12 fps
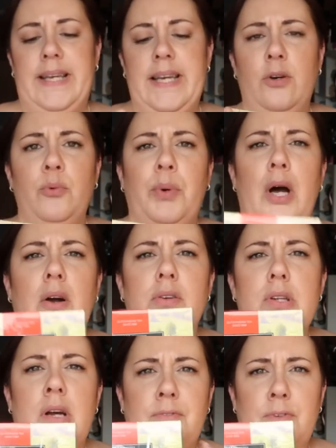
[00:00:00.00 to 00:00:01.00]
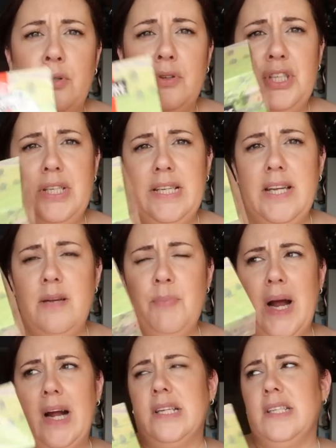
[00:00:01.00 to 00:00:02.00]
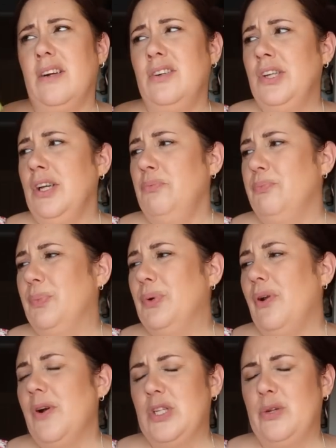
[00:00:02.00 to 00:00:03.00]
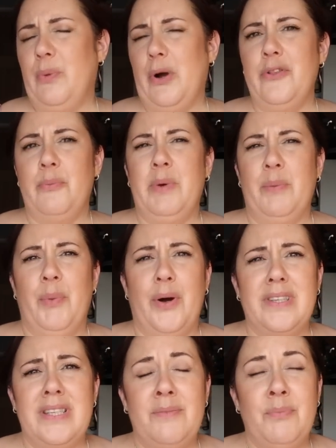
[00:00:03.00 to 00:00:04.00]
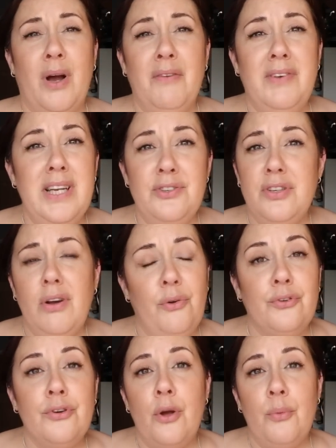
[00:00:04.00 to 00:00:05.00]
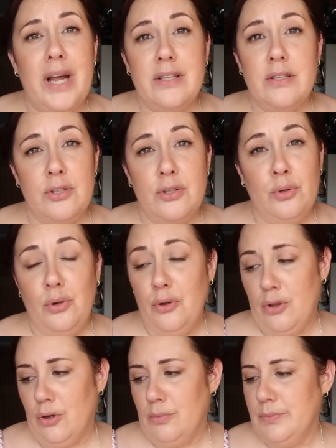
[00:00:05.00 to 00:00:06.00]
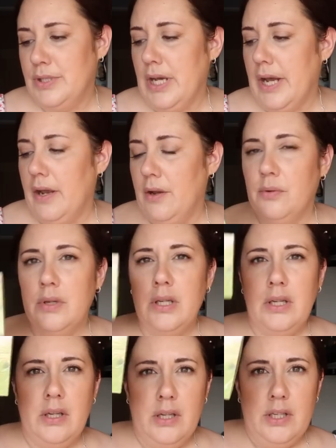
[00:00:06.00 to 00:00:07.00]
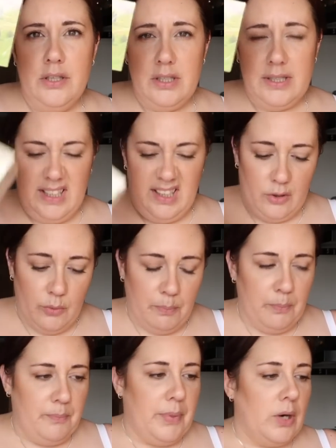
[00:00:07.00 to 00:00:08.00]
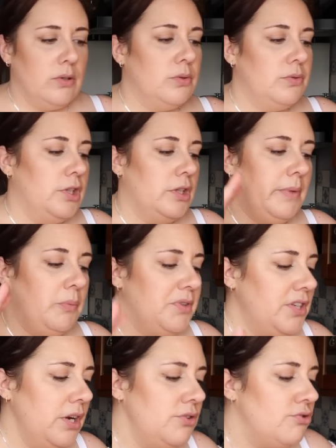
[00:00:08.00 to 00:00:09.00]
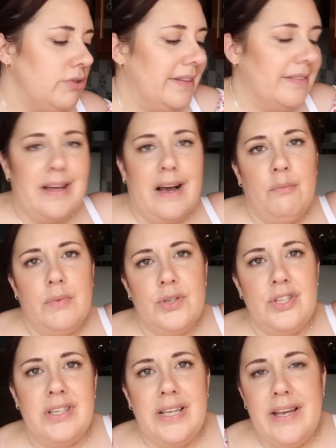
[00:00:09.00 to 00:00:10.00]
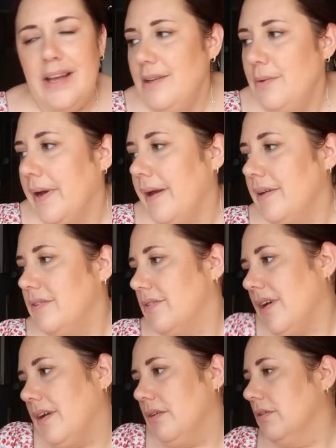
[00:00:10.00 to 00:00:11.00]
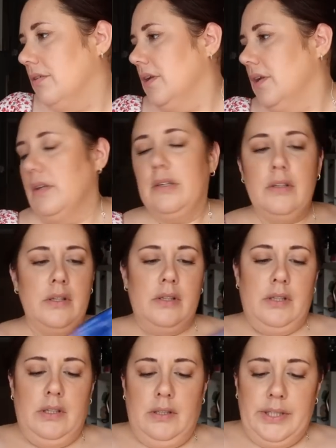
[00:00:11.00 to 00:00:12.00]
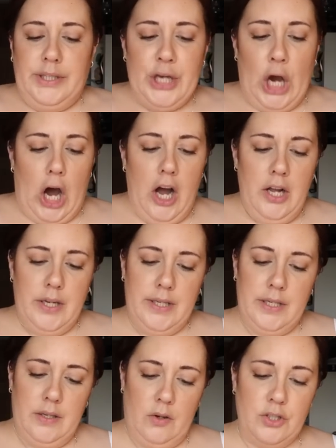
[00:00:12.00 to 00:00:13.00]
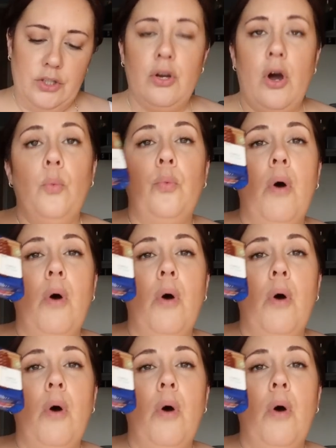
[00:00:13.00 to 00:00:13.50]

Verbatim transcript: a little box of Yorkshire tea bags. I do like to buy the big boxes, but I've literally got nowhere to store them. So, just a little box will do me. We don't drink that much tea anyway, so yeah. I just got